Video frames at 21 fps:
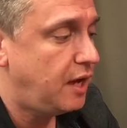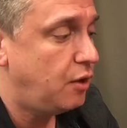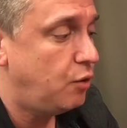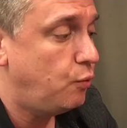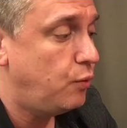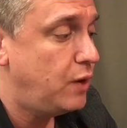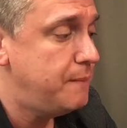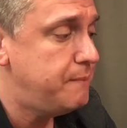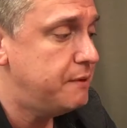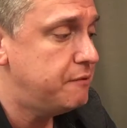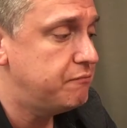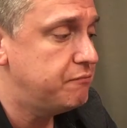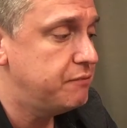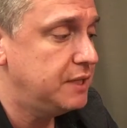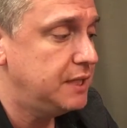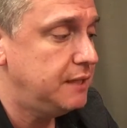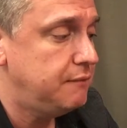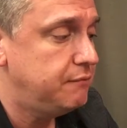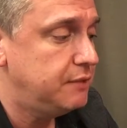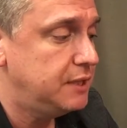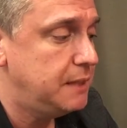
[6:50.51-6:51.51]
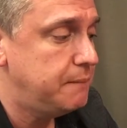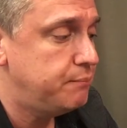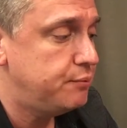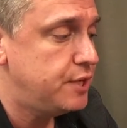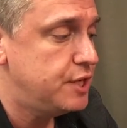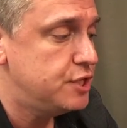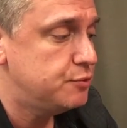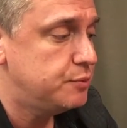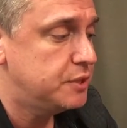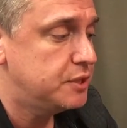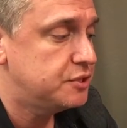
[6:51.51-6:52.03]
We've been really
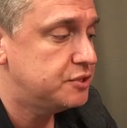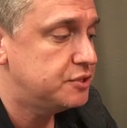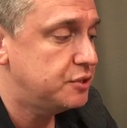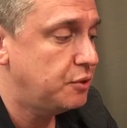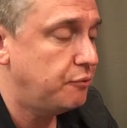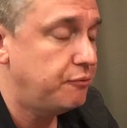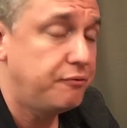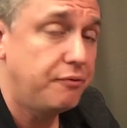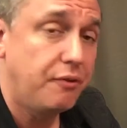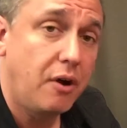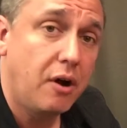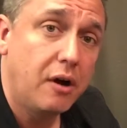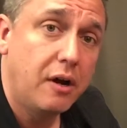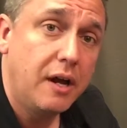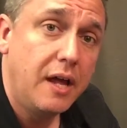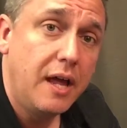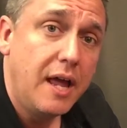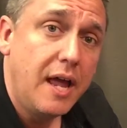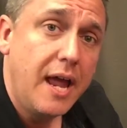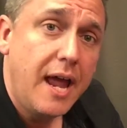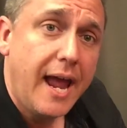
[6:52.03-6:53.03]
pleased with it so far.